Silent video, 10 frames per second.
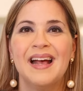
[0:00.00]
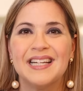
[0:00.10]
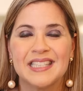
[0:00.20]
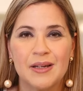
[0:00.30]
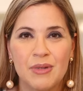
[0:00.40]

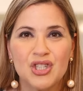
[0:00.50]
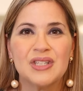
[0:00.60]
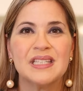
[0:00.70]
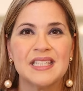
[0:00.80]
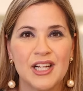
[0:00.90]
As
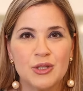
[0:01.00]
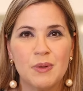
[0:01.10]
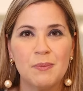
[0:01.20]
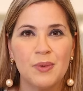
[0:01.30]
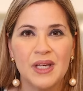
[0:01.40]
commissioned
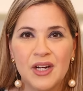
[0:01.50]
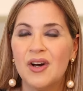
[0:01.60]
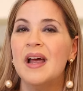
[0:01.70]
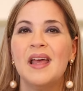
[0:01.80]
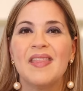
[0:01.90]
salespeople
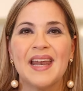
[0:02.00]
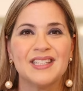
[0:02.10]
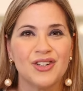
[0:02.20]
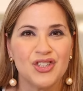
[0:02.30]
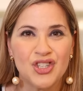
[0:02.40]
here, that
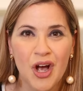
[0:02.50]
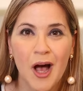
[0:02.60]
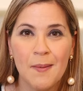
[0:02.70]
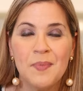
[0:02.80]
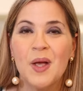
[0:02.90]
is our
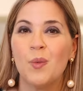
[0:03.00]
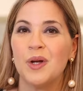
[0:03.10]
job.